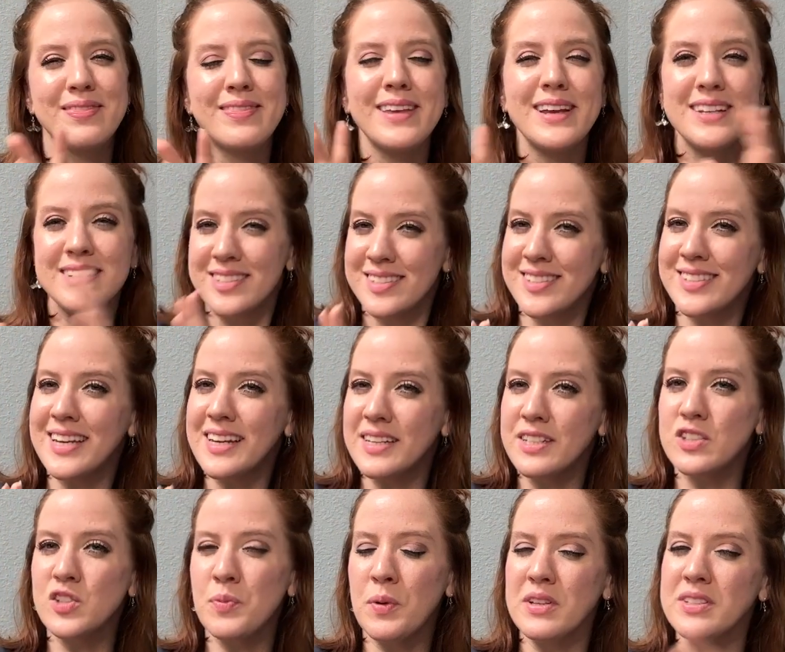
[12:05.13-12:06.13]
they stay in
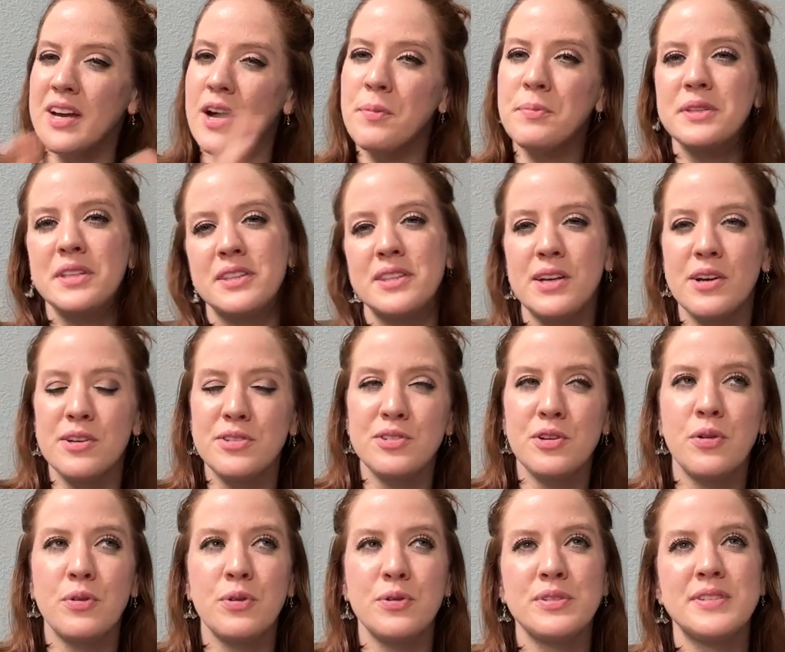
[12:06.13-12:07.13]
a small town, but then they also
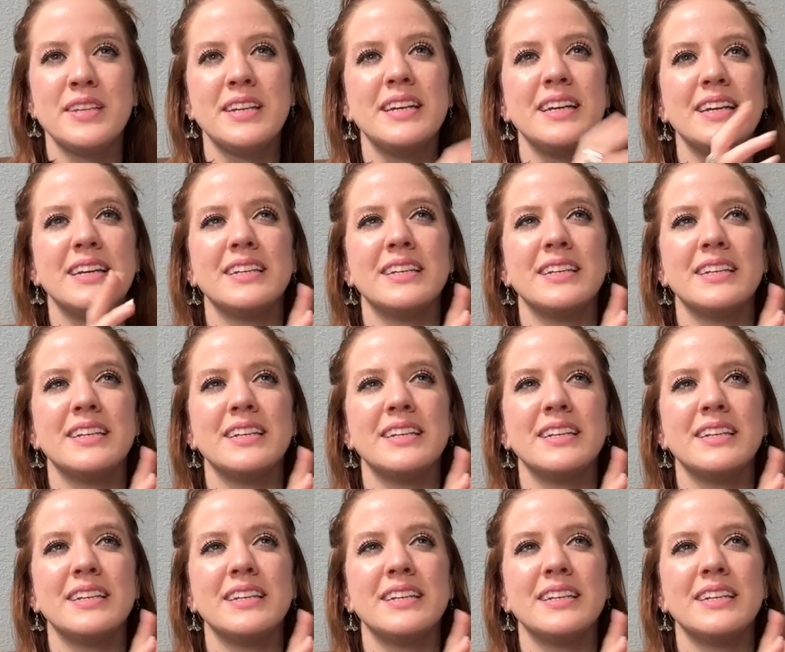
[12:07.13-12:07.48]
go to a city,